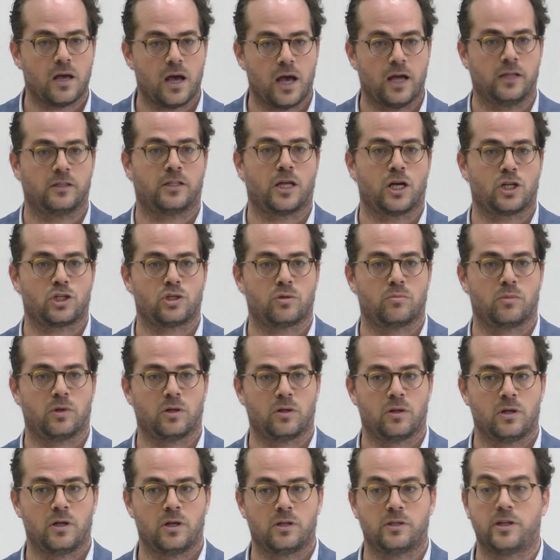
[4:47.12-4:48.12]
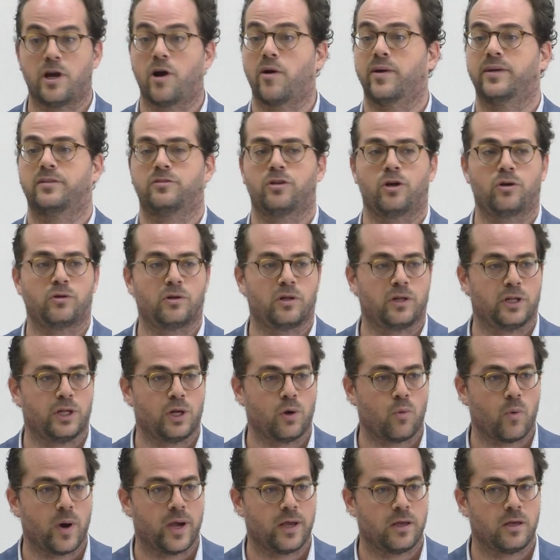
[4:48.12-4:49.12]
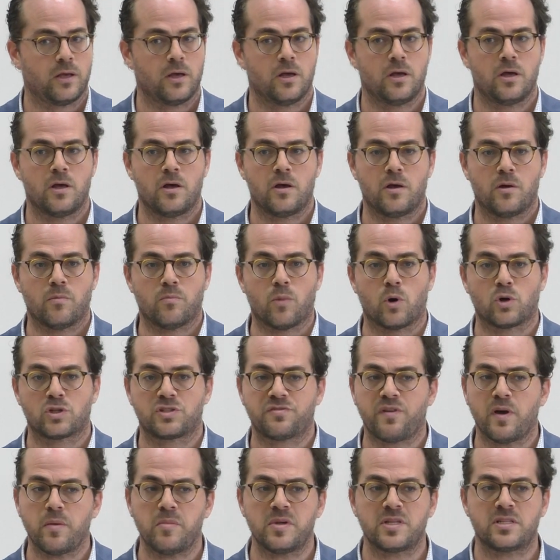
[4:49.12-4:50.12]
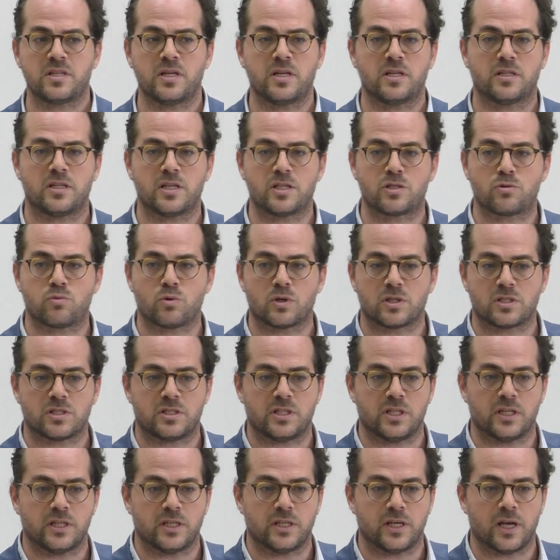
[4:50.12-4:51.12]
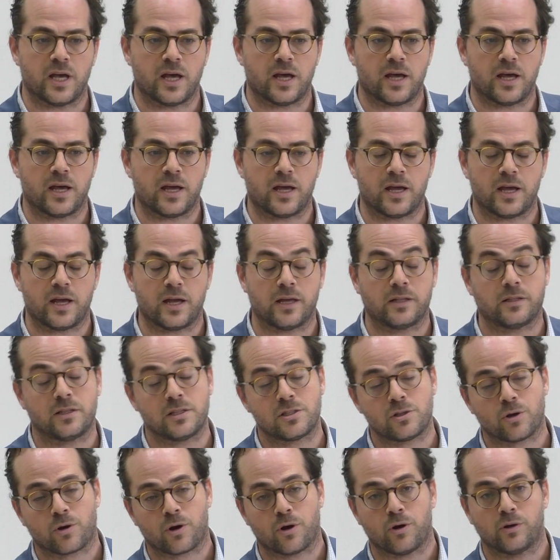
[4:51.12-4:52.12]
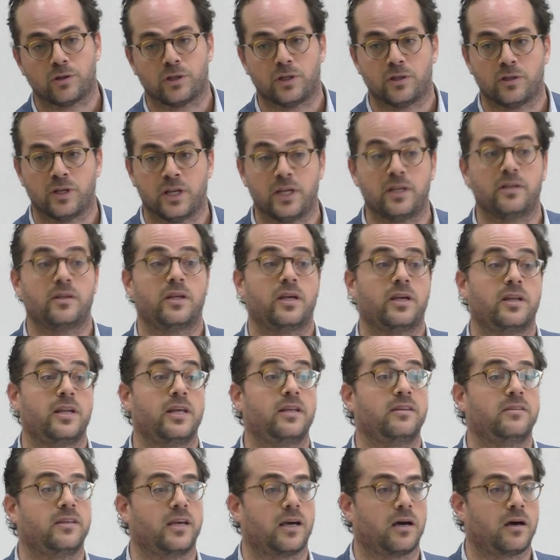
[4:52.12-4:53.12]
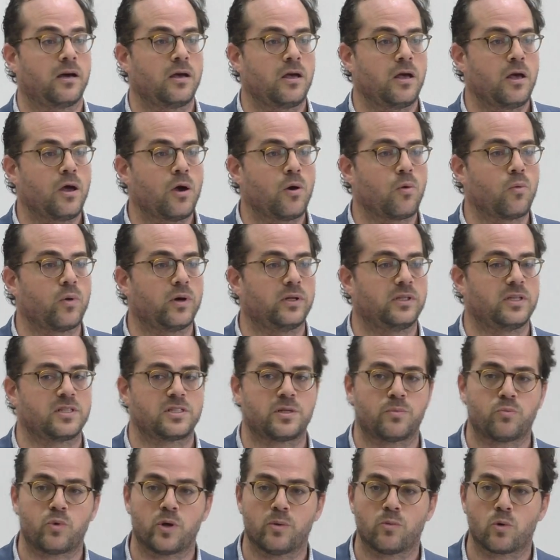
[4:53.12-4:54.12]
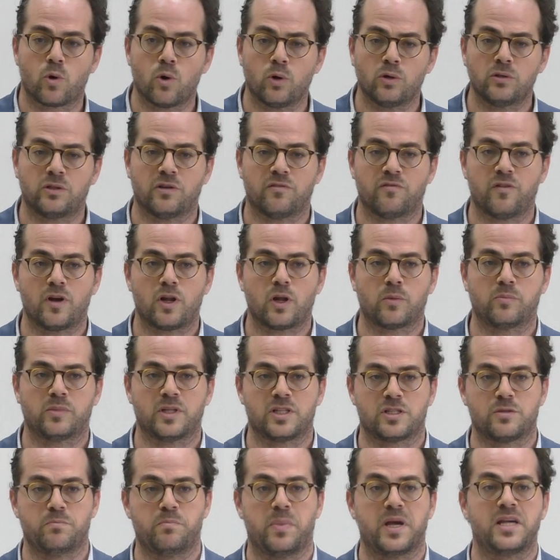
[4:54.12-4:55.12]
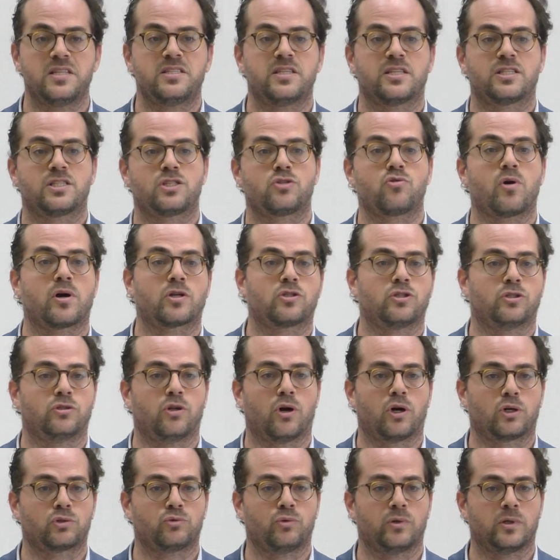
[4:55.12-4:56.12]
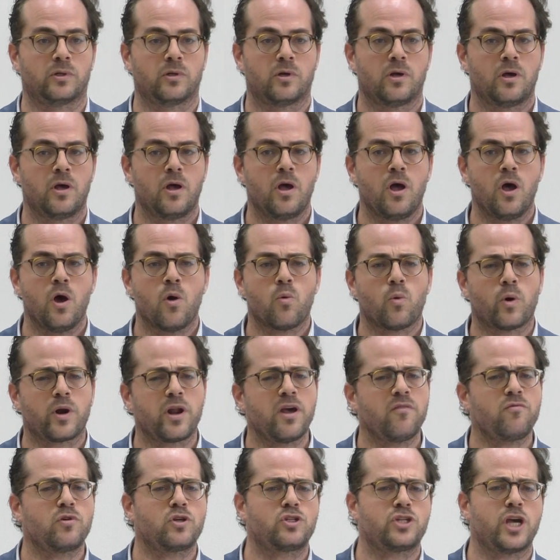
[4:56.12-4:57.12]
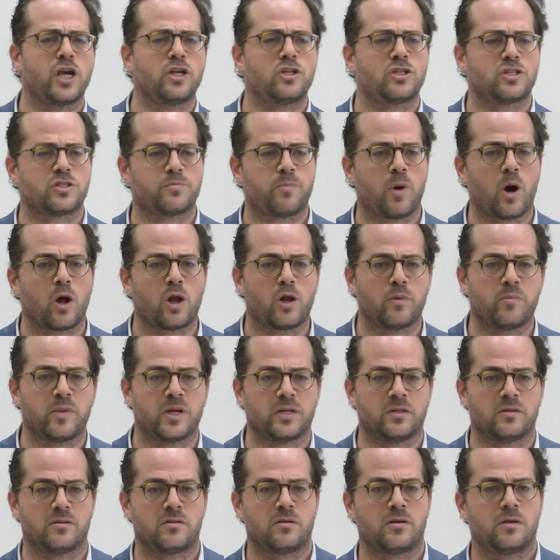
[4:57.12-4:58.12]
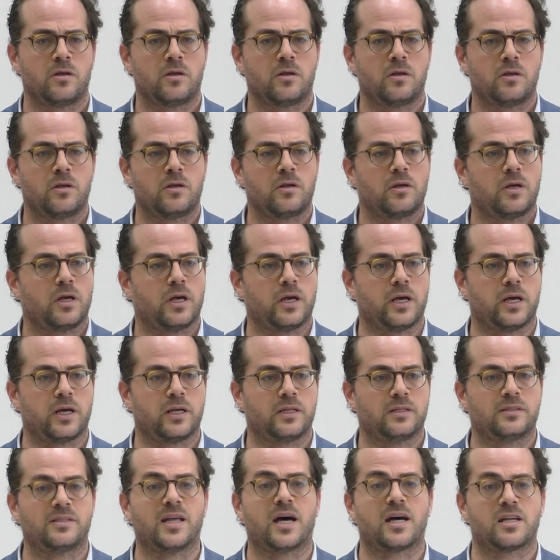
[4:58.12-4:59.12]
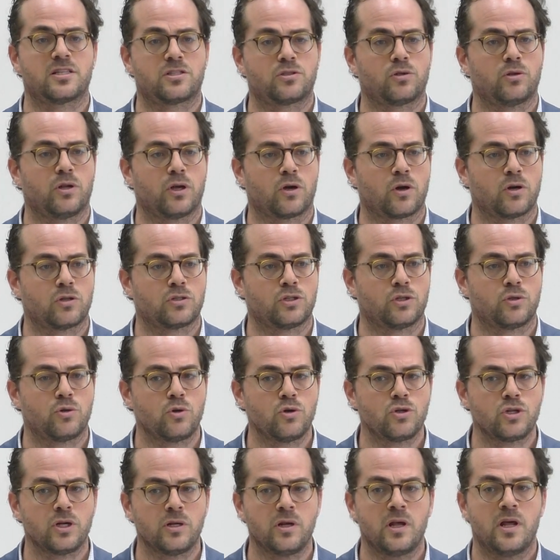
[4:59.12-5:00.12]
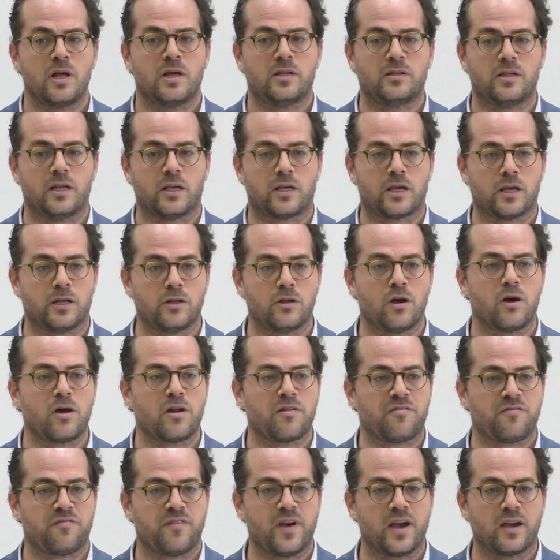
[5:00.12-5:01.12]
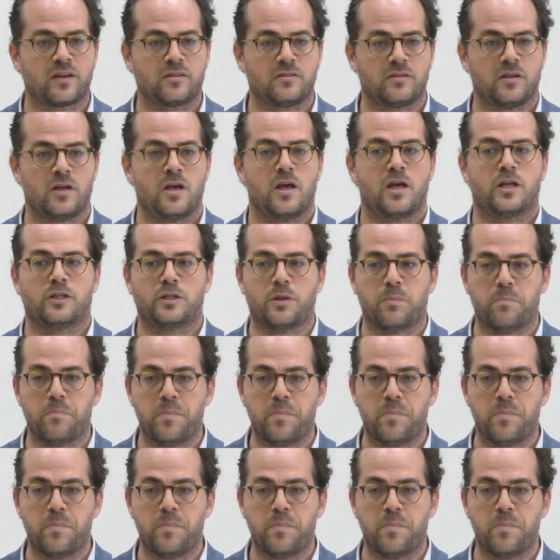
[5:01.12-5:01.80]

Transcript: untouchable. They are eternal in a way. Most famously, this occurred in India, where the Supreme Court developed this basic structure doctrine. Whatever changes Parliament does to the Constitution, they cannot affect the